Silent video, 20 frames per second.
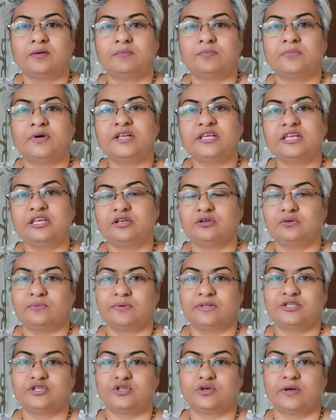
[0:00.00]
Mercury
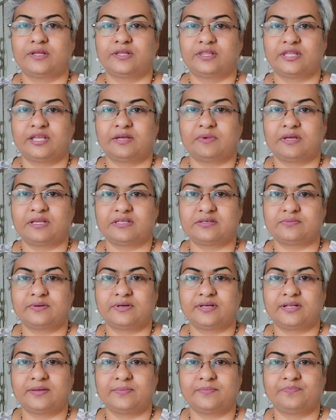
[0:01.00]
will join them as
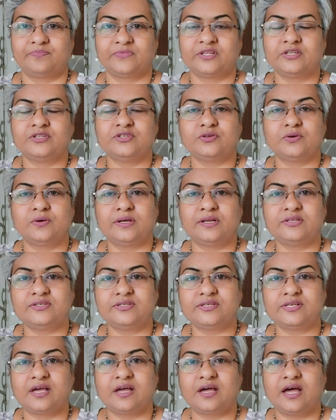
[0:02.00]
well. So
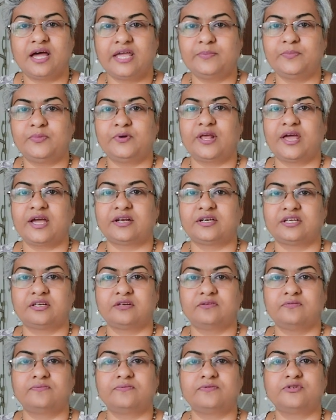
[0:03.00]
it's a
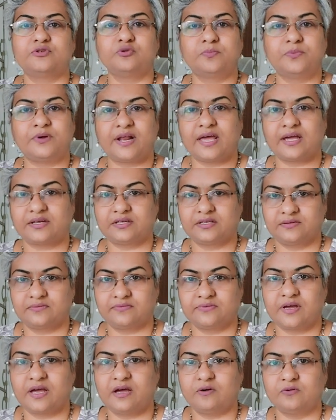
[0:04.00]
hyperactive,
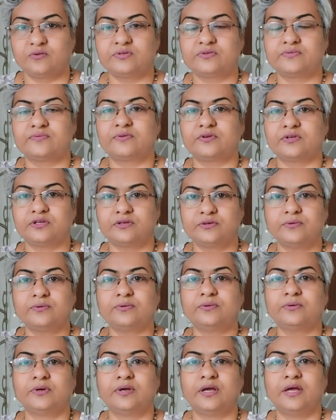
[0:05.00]
superactive house for
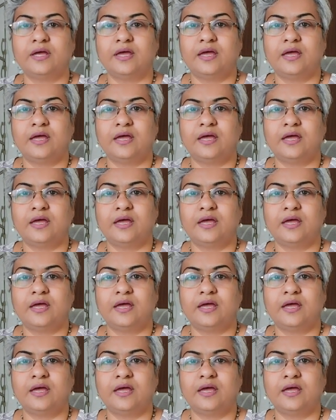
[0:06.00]
you.